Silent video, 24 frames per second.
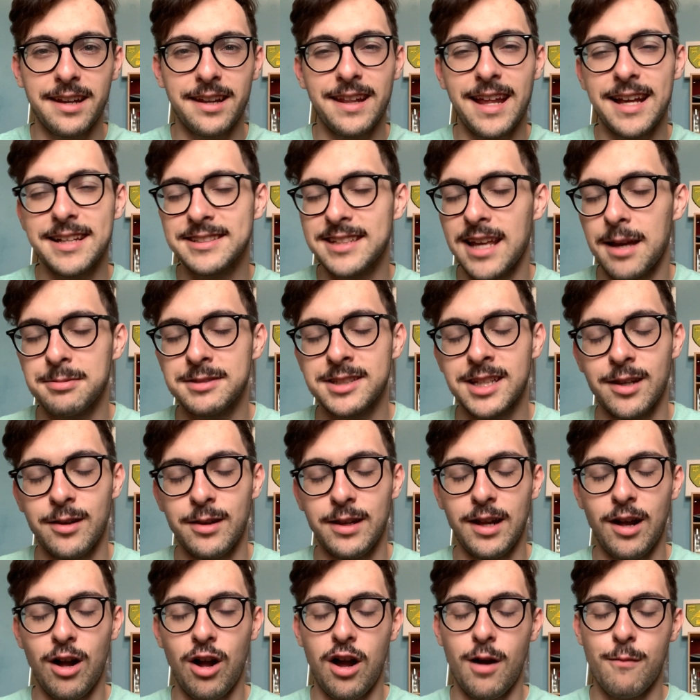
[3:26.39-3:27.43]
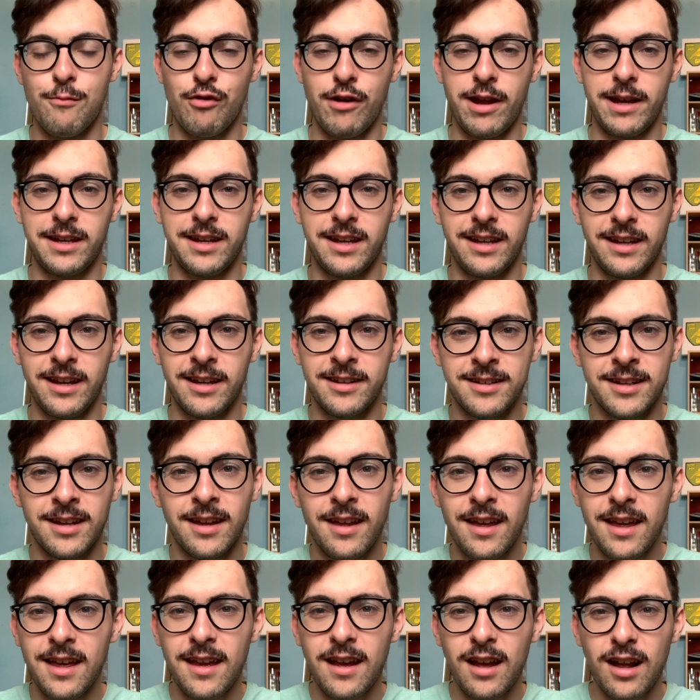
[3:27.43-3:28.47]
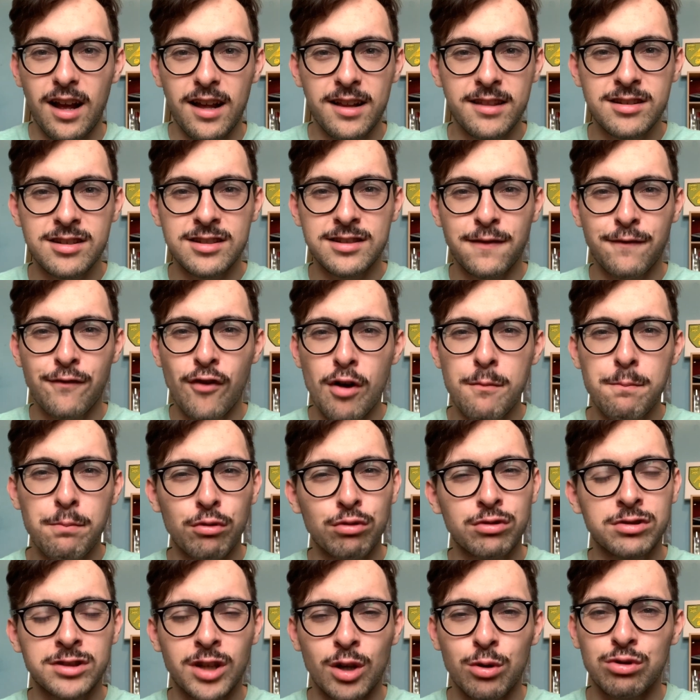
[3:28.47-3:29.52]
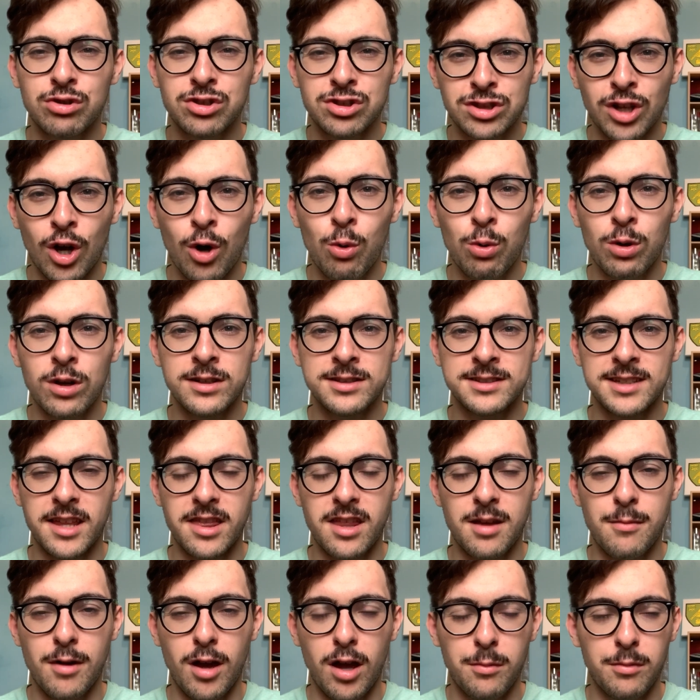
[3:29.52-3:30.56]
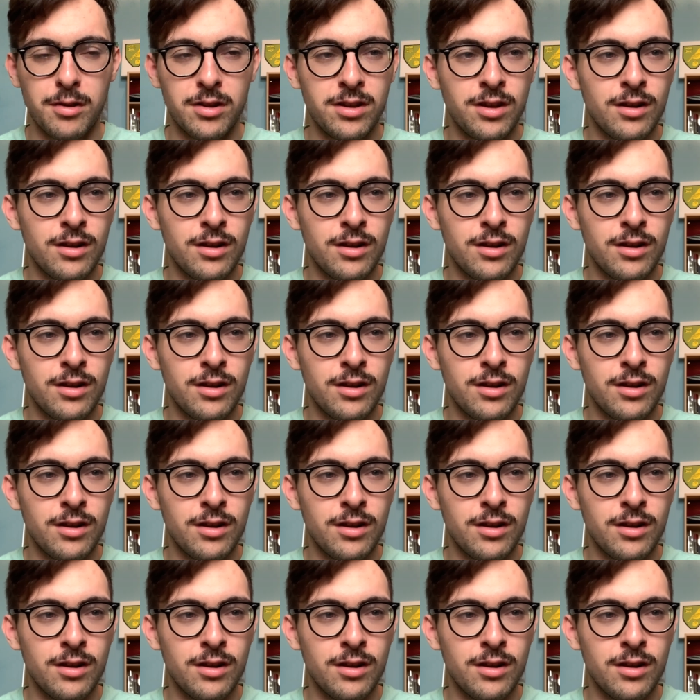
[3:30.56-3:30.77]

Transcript: And that's absolutely heartbreaking. And just football's so soulless at the moment.